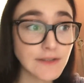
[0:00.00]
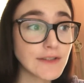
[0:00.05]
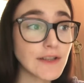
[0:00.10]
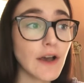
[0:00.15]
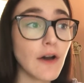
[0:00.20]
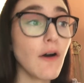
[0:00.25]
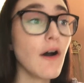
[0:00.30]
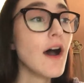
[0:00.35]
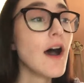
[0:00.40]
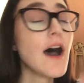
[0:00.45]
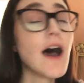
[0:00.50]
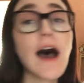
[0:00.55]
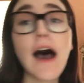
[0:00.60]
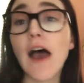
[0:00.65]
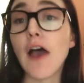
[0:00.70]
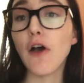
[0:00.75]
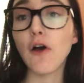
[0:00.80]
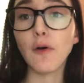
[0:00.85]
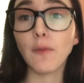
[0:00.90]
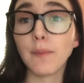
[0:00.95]
So
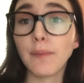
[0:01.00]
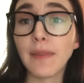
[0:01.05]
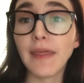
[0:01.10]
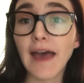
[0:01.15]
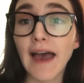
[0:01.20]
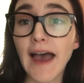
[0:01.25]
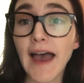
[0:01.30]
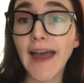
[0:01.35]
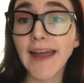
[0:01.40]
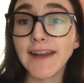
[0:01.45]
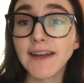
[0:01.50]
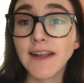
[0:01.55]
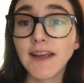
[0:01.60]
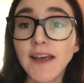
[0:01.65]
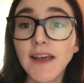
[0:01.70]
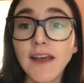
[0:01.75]
I hope that